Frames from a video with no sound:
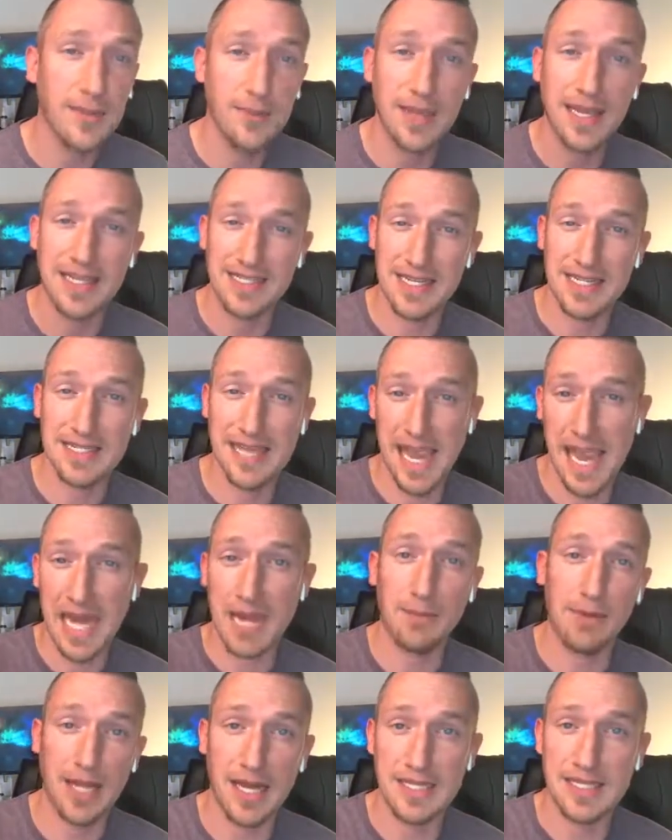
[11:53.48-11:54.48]
because it's
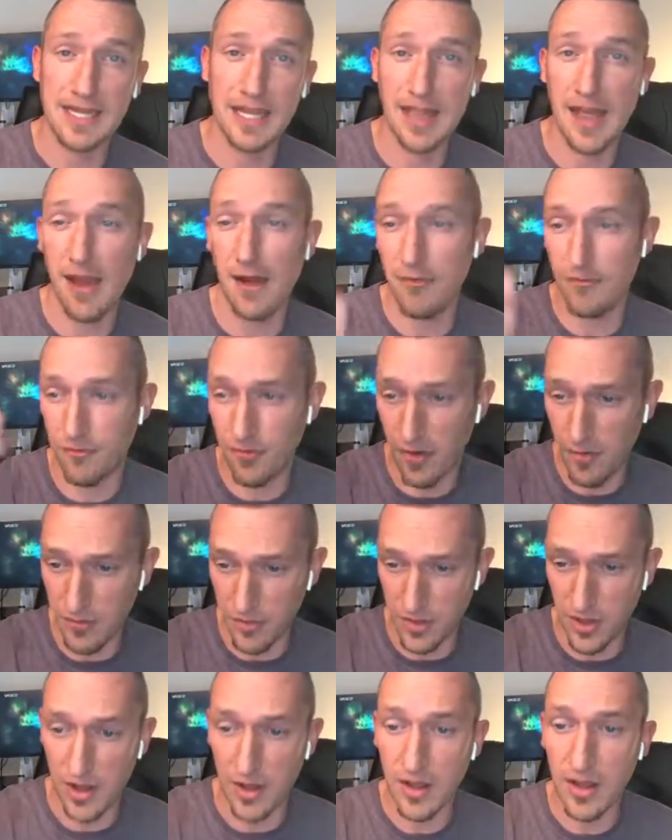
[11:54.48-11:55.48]
cannibalizing that from
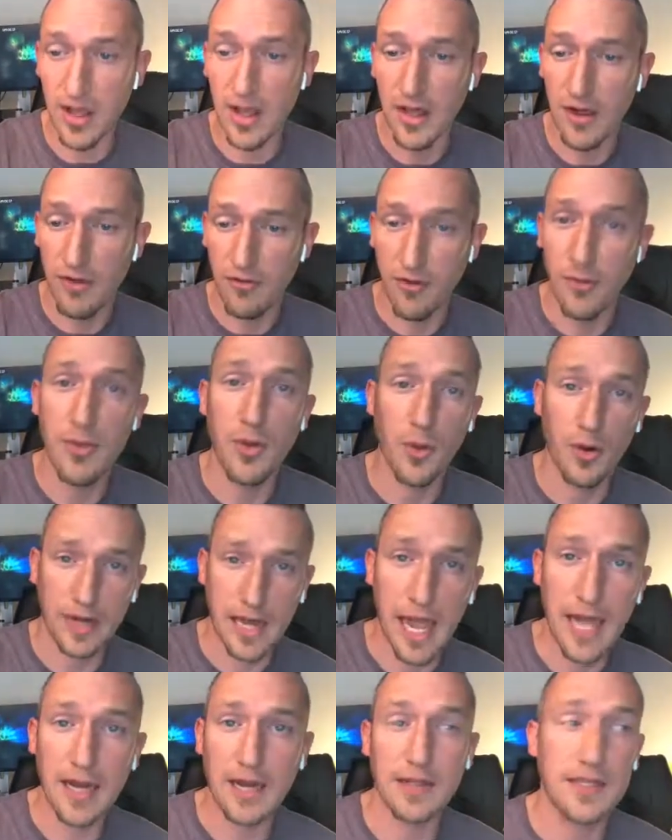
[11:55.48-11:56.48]
the
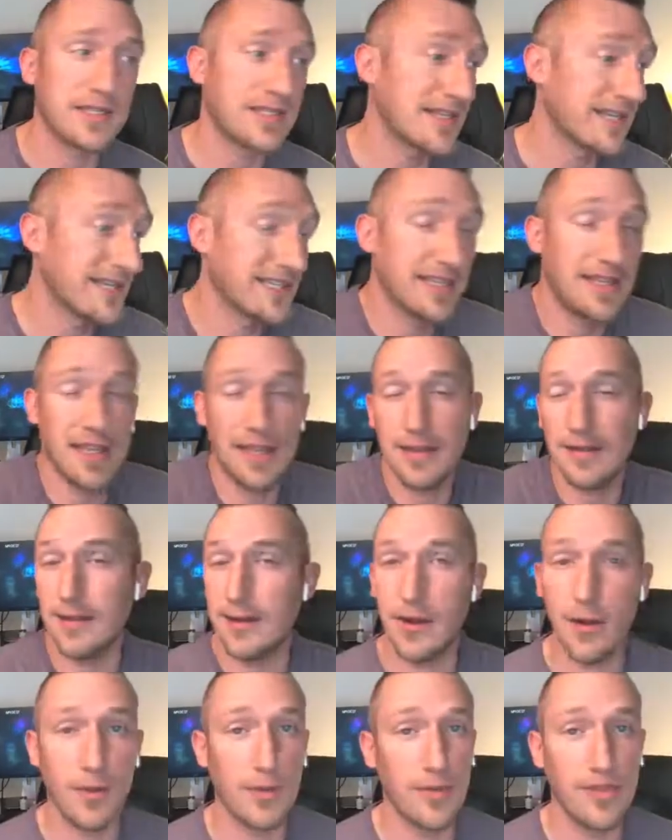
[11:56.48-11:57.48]
organic listings, then
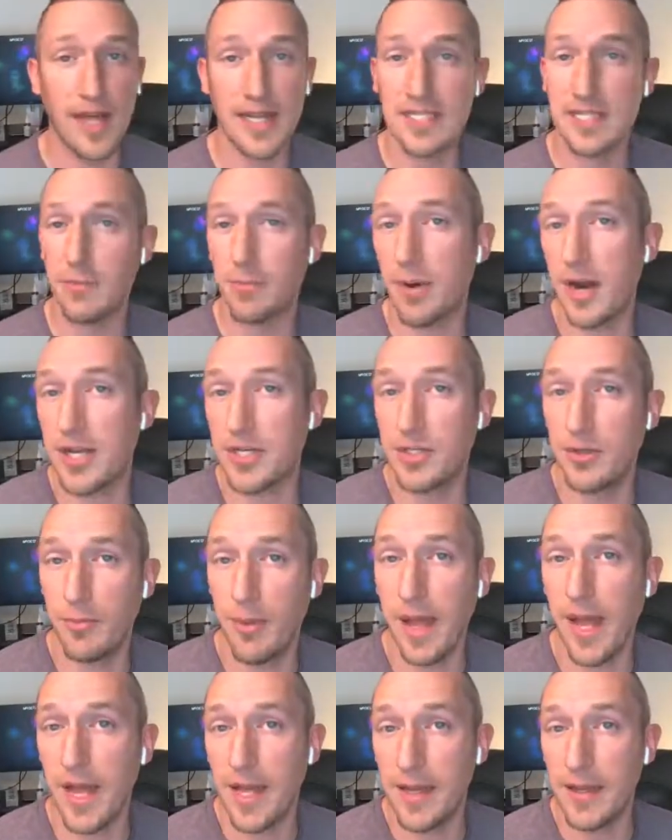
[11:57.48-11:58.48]
that's the price you
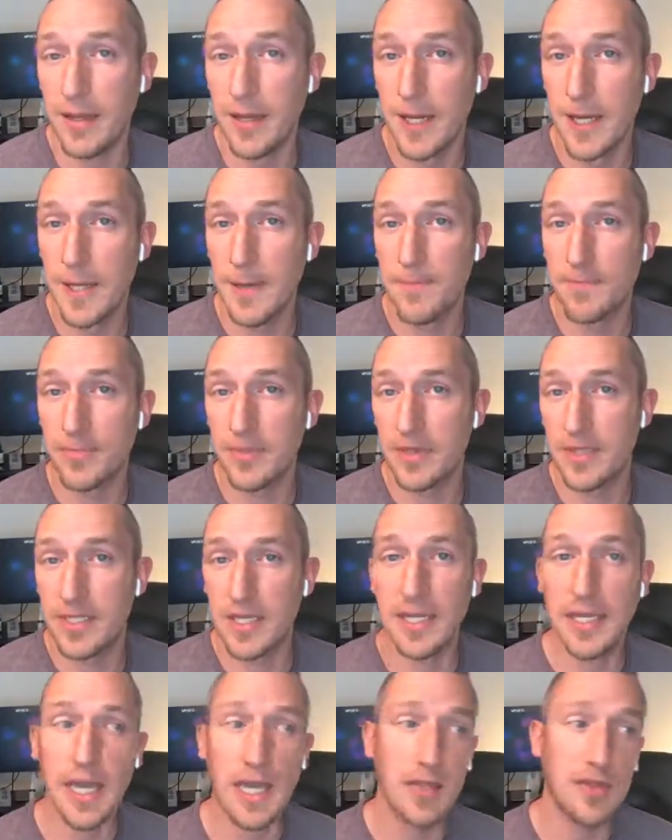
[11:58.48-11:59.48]
pay to
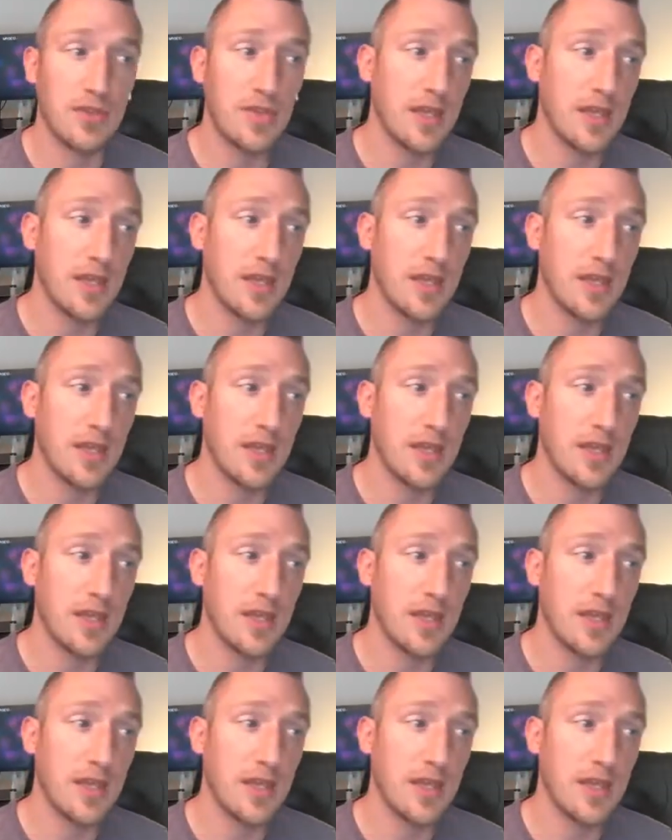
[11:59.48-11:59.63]
get